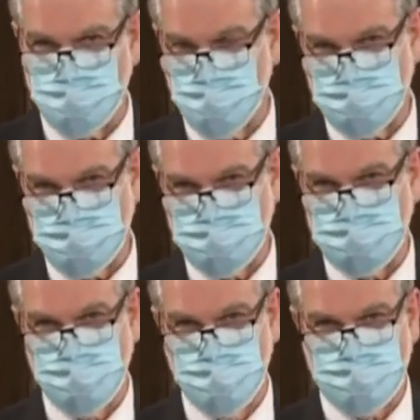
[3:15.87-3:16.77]

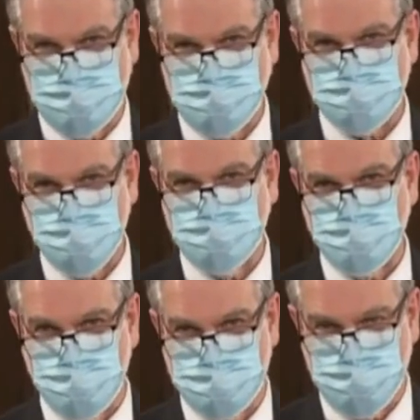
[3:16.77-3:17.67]
persons can
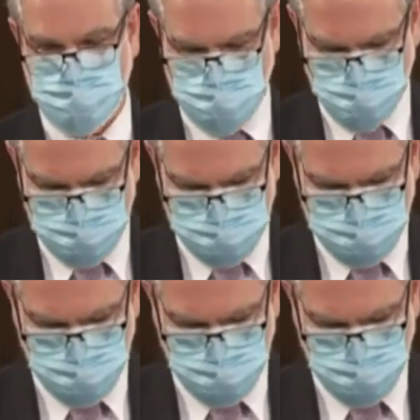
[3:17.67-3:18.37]
spread COVID-19.